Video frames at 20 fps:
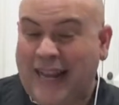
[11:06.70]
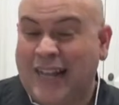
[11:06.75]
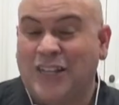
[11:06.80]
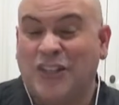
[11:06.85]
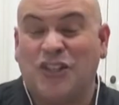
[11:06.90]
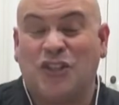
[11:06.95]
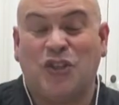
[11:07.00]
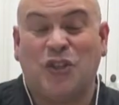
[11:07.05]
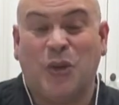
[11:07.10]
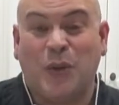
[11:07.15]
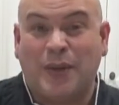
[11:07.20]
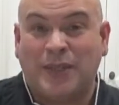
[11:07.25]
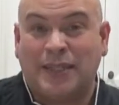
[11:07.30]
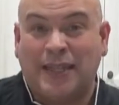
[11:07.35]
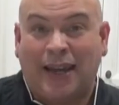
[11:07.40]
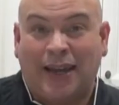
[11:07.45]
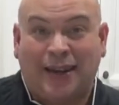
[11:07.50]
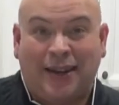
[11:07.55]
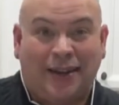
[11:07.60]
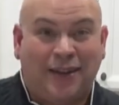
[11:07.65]
So
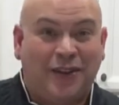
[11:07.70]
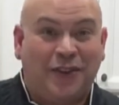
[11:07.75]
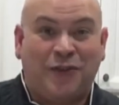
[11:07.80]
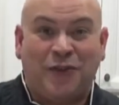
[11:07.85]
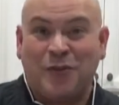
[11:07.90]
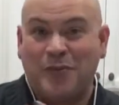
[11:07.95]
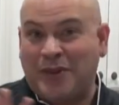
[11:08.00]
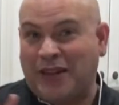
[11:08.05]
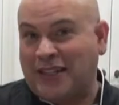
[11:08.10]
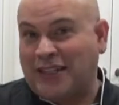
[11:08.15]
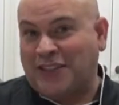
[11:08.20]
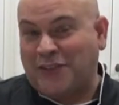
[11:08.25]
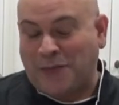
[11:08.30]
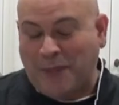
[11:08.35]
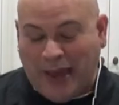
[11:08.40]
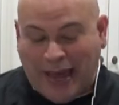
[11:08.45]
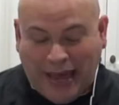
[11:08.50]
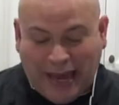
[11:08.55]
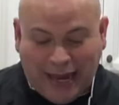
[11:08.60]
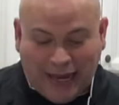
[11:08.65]
exciting, a few minutes have
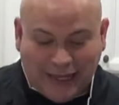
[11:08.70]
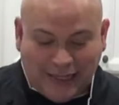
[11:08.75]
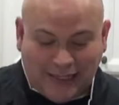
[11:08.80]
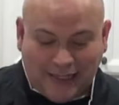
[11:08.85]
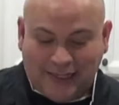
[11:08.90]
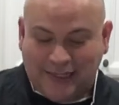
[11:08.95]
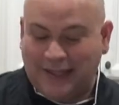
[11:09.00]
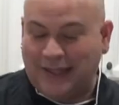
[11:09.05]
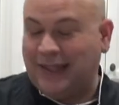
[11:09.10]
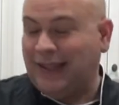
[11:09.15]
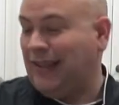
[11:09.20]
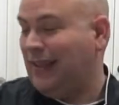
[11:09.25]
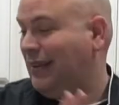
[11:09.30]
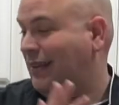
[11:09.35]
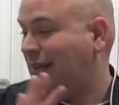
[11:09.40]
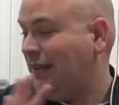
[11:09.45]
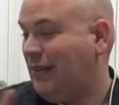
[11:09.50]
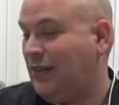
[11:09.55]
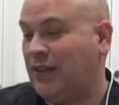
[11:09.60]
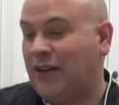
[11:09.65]
passed.
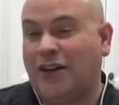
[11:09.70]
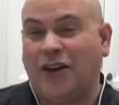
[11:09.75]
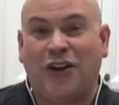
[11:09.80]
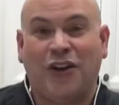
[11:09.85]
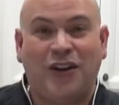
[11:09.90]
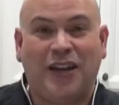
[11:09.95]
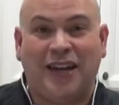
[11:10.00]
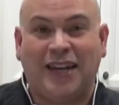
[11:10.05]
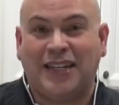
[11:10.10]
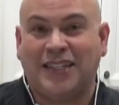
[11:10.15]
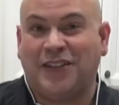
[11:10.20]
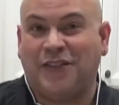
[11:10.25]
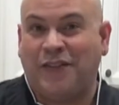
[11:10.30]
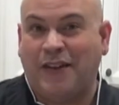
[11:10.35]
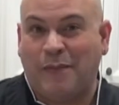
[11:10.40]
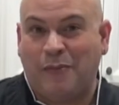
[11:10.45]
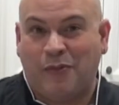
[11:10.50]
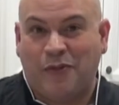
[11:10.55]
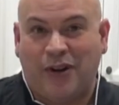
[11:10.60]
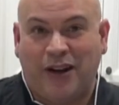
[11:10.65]
The cognac has
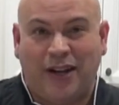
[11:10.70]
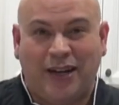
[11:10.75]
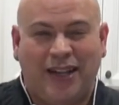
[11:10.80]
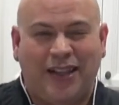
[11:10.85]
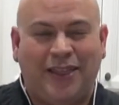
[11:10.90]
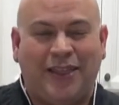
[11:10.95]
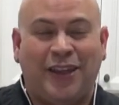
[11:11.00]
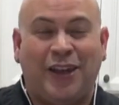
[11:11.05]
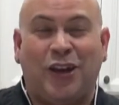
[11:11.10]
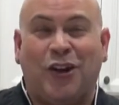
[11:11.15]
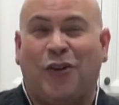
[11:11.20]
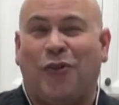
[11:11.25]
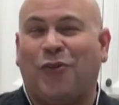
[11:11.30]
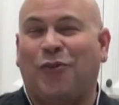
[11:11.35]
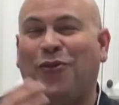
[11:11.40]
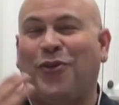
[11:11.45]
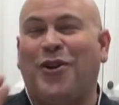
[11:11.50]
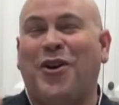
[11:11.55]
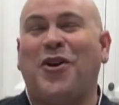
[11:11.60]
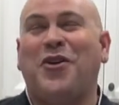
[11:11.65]
evaporated. The
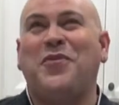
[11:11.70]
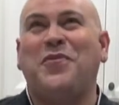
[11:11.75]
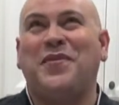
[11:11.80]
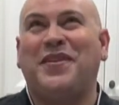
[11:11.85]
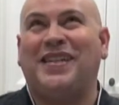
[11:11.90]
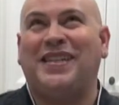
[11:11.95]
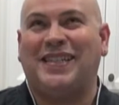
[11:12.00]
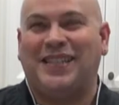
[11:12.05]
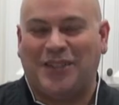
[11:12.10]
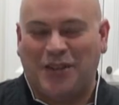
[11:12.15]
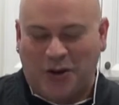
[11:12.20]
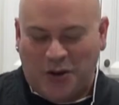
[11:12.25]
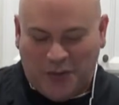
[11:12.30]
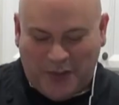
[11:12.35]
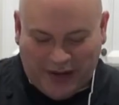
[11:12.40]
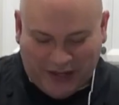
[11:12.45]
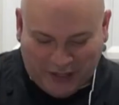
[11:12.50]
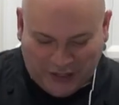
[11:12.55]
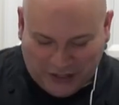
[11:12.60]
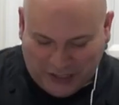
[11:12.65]
aromas, oh
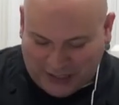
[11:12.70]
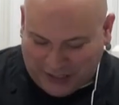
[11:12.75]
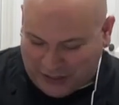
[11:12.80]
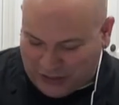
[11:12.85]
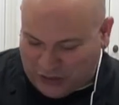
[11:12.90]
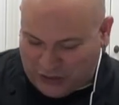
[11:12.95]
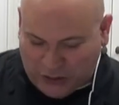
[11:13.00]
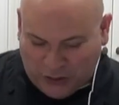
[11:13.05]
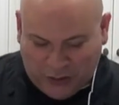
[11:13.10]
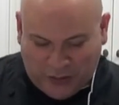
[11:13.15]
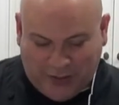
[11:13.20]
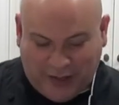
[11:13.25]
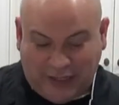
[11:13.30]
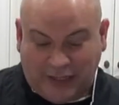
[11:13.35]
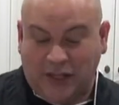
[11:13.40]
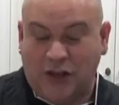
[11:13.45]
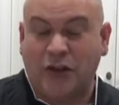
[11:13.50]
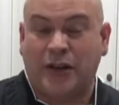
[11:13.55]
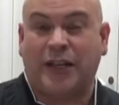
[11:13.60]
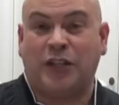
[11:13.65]
my goodness, they're so
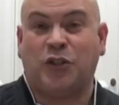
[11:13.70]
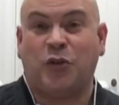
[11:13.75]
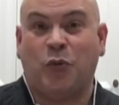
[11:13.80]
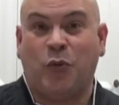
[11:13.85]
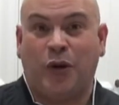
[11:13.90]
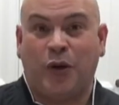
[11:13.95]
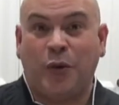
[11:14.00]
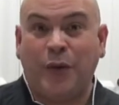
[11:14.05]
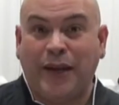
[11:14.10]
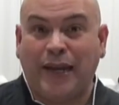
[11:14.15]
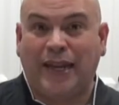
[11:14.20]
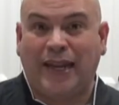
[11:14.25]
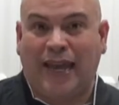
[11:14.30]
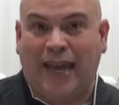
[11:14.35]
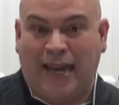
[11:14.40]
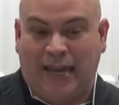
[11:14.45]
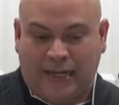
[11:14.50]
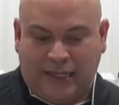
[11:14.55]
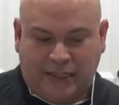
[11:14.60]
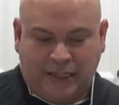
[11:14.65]
amazing. Okay, so what are we gonna
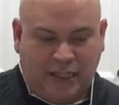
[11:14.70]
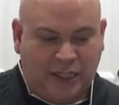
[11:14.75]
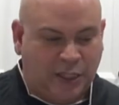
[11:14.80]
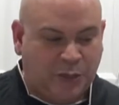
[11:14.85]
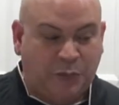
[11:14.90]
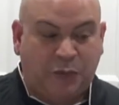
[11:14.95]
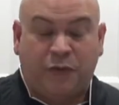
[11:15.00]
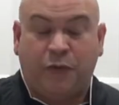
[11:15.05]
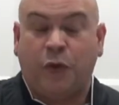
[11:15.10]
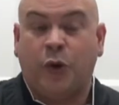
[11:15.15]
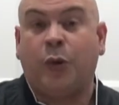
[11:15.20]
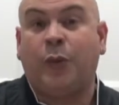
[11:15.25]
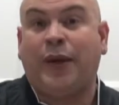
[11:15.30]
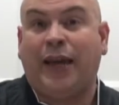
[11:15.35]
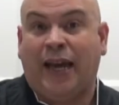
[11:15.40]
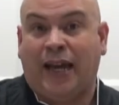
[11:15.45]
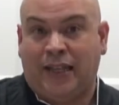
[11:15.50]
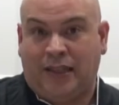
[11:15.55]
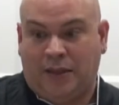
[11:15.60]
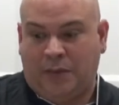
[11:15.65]
add into this before we
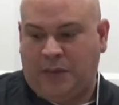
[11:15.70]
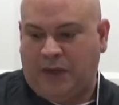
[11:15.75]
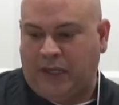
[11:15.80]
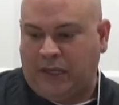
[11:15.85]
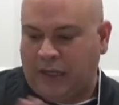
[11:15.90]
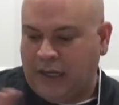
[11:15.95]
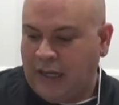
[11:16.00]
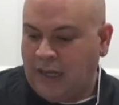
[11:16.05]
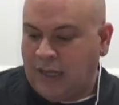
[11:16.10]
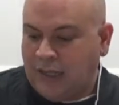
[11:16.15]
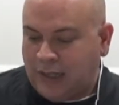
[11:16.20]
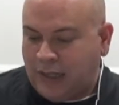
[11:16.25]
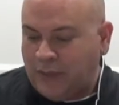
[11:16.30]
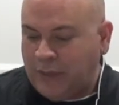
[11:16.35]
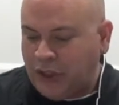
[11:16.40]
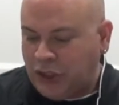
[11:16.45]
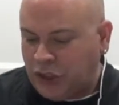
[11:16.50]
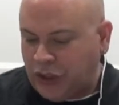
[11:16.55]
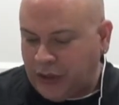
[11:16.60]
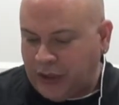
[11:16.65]
add the meat? Let me
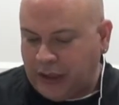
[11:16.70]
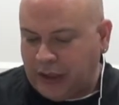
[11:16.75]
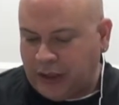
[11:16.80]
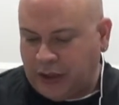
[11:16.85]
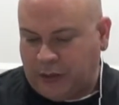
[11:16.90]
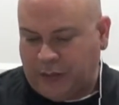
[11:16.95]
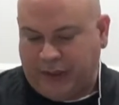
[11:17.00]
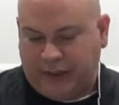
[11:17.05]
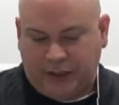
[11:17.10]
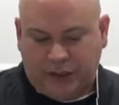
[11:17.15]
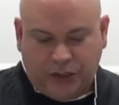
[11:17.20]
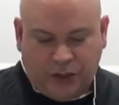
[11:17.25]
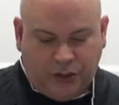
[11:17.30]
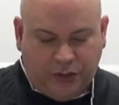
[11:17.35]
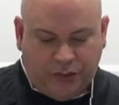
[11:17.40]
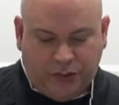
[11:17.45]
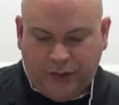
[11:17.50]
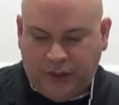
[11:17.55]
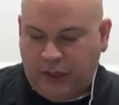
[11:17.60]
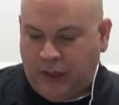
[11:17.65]
show you a little bit.
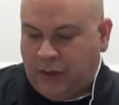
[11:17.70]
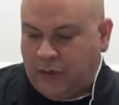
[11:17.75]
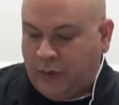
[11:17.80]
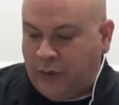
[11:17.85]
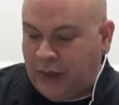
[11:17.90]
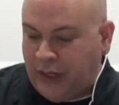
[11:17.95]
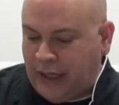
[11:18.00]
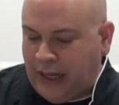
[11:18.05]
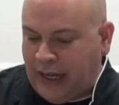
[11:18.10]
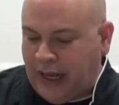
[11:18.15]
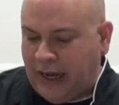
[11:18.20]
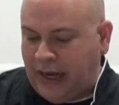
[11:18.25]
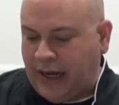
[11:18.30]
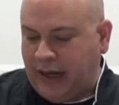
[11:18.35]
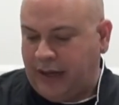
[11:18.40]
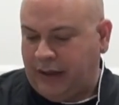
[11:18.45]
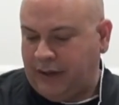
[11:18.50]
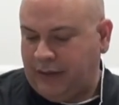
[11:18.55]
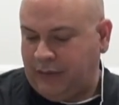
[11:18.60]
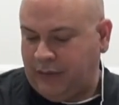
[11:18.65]
So we're gonna
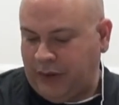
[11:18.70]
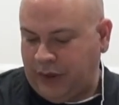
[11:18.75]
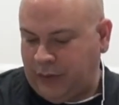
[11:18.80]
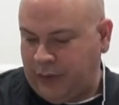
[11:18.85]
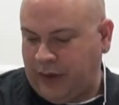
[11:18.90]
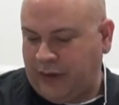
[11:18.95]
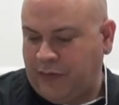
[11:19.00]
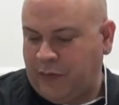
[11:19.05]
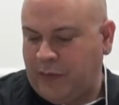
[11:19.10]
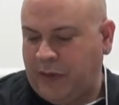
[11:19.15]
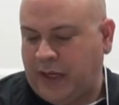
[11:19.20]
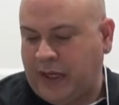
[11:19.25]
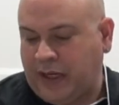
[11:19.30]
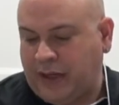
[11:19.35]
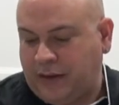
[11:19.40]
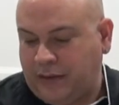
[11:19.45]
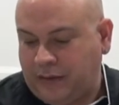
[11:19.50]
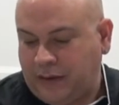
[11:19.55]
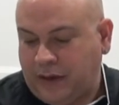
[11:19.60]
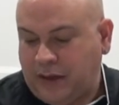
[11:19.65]
add, where do we even begin?
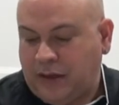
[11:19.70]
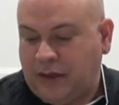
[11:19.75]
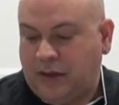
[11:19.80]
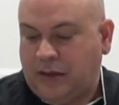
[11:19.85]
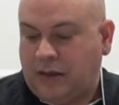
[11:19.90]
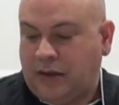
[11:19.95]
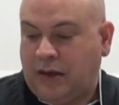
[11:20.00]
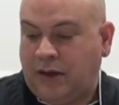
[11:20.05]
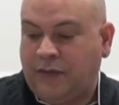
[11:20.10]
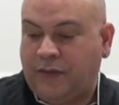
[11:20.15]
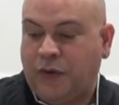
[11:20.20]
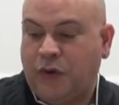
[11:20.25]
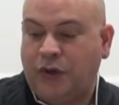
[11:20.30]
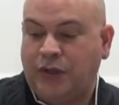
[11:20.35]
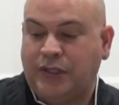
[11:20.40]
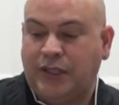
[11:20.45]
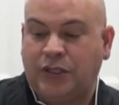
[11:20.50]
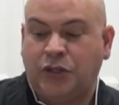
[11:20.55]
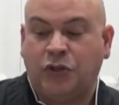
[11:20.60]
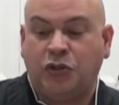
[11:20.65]
Of
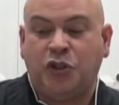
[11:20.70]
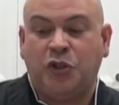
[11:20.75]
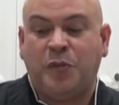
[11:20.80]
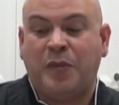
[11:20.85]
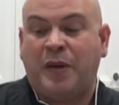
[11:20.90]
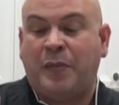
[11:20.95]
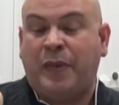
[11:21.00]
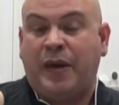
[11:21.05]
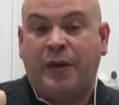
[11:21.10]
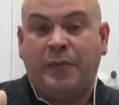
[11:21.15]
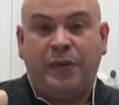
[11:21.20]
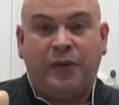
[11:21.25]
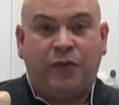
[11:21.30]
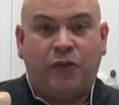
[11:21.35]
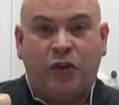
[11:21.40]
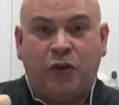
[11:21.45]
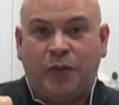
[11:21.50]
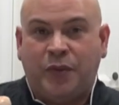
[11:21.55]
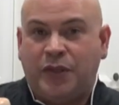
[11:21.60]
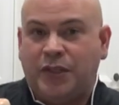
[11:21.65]
course, I told you my baby
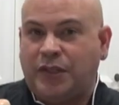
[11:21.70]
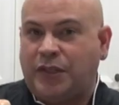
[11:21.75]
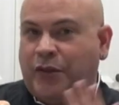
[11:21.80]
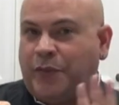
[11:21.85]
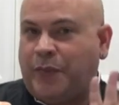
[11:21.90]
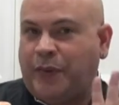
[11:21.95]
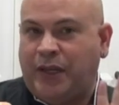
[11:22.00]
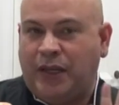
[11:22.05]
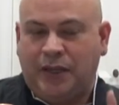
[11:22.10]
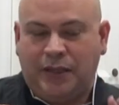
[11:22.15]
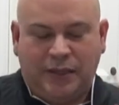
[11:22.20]
Romas, they're peat